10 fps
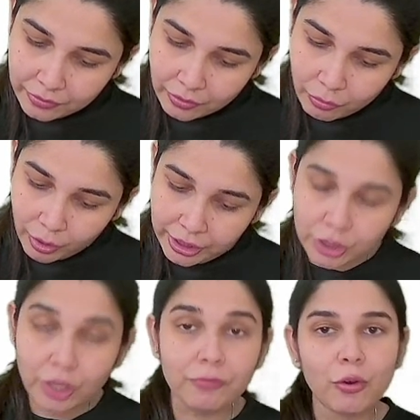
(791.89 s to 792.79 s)
What is
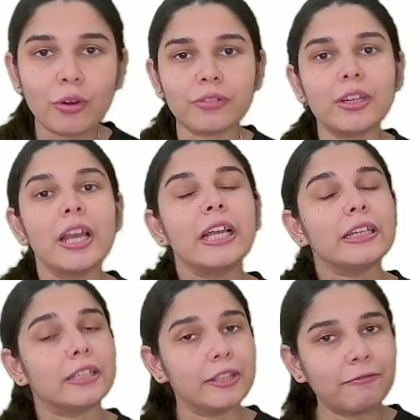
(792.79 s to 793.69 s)
your fourth?
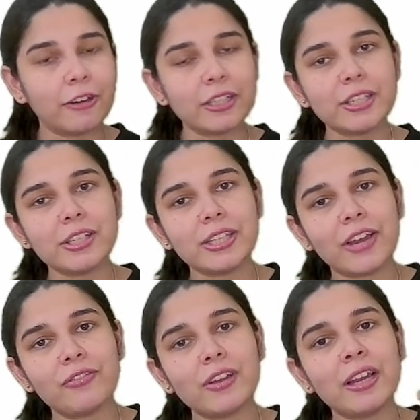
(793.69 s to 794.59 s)
The first is
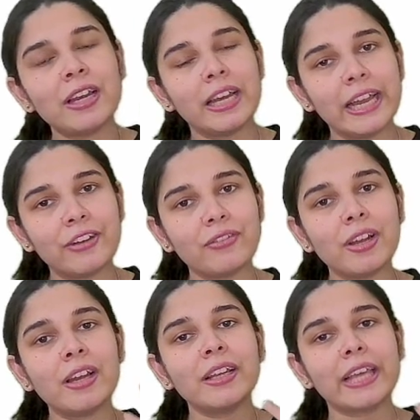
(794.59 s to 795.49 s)
central,
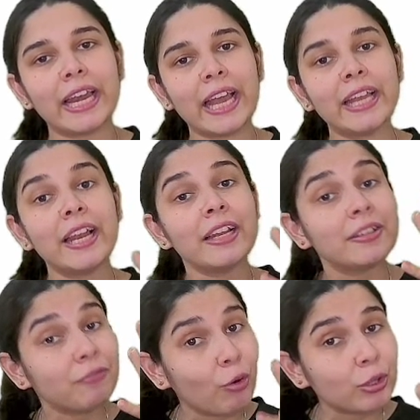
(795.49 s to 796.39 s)
lateral, canine, and
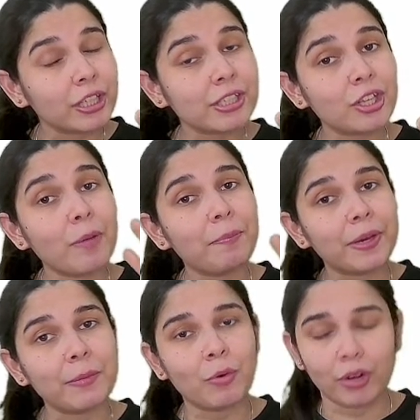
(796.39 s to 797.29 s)
fourth is your
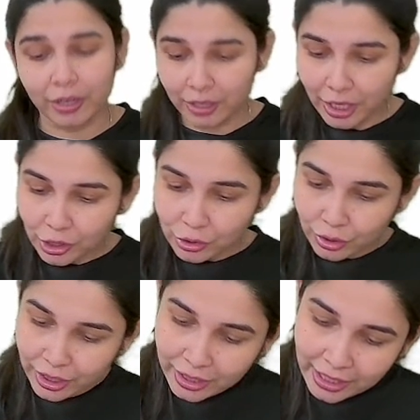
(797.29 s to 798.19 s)
premolar. So
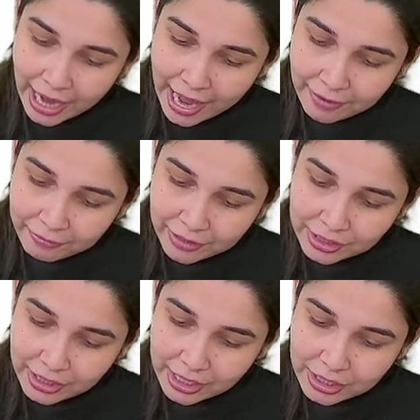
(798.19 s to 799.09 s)
here I have
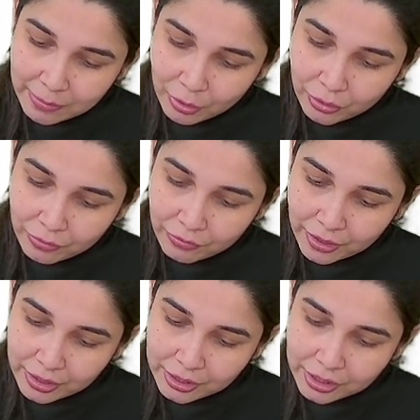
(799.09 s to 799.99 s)
discussed about
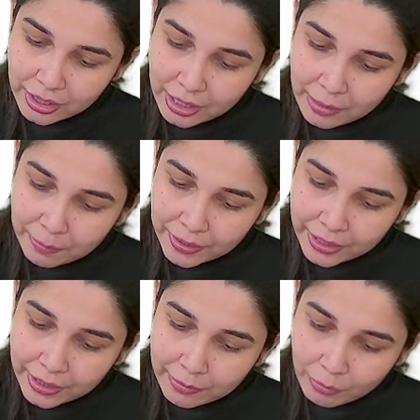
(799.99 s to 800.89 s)
first
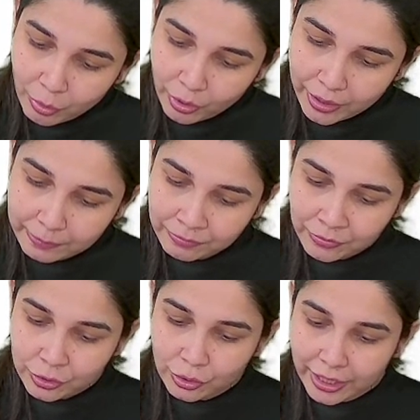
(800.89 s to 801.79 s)
premolar.
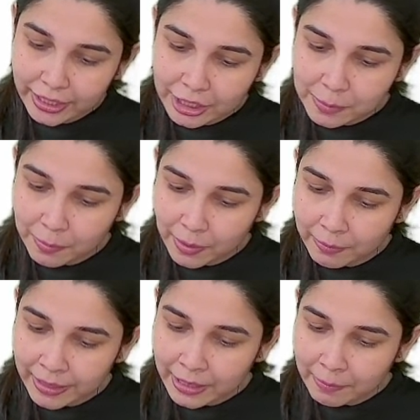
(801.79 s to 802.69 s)
So it is
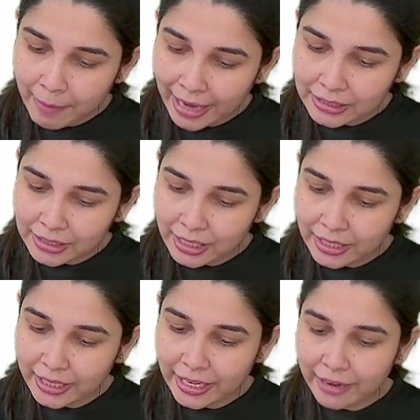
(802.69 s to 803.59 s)
permanent
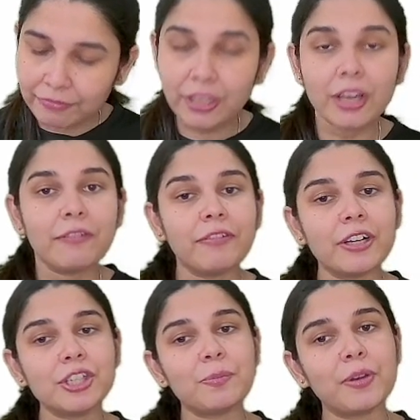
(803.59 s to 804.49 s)
maxillary left
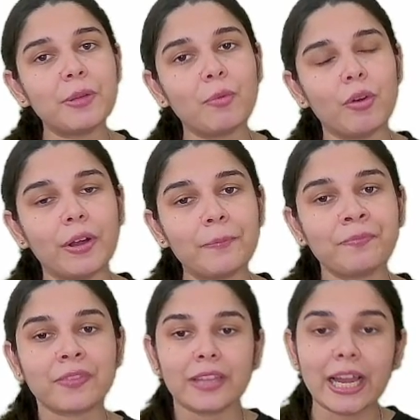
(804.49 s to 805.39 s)
first premolar.
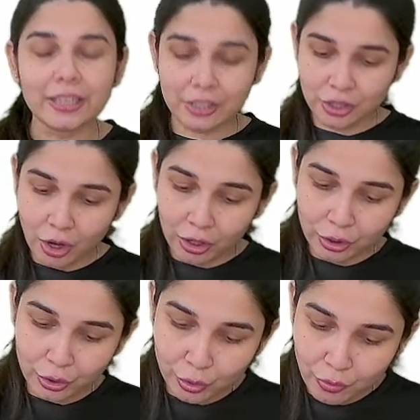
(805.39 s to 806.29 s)
That is your
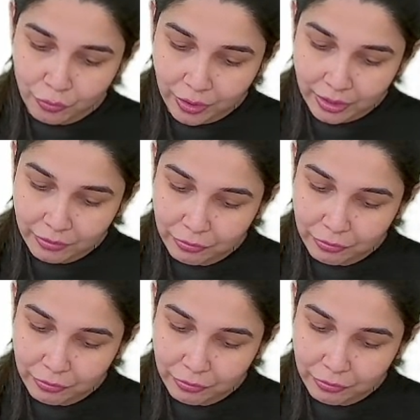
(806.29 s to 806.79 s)
2, 4.